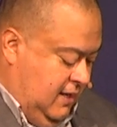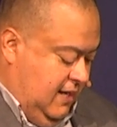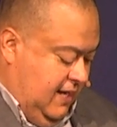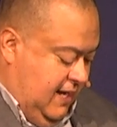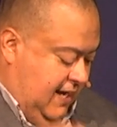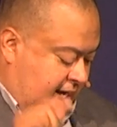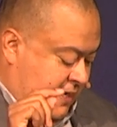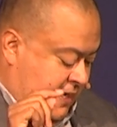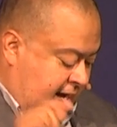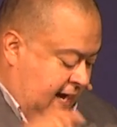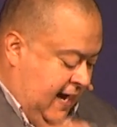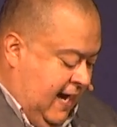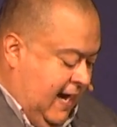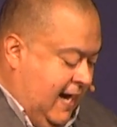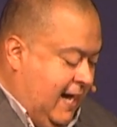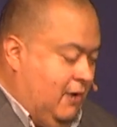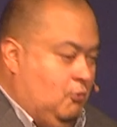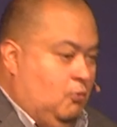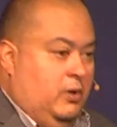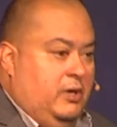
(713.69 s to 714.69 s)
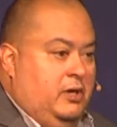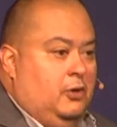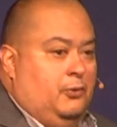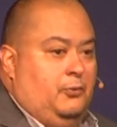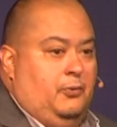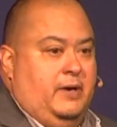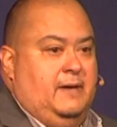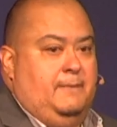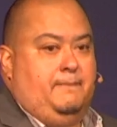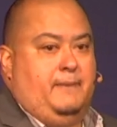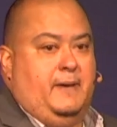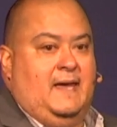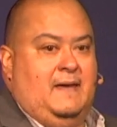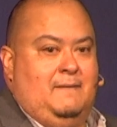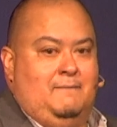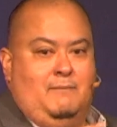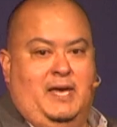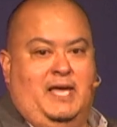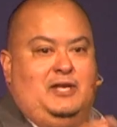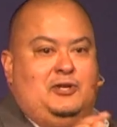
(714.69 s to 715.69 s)
and I will repay.
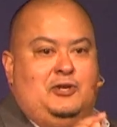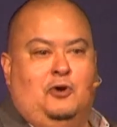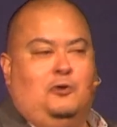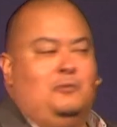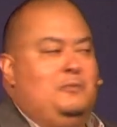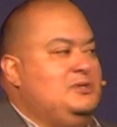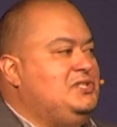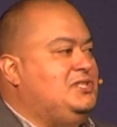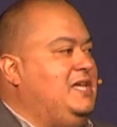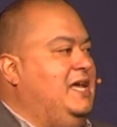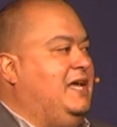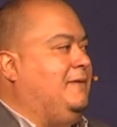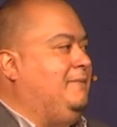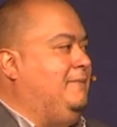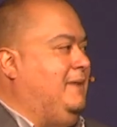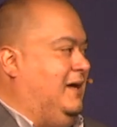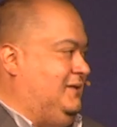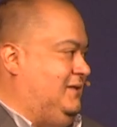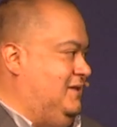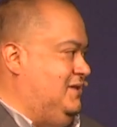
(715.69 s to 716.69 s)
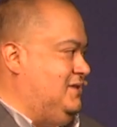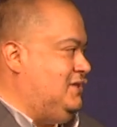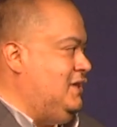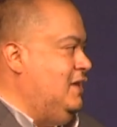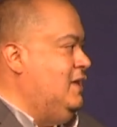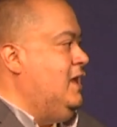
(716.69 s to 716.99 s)
Make no mistake about this.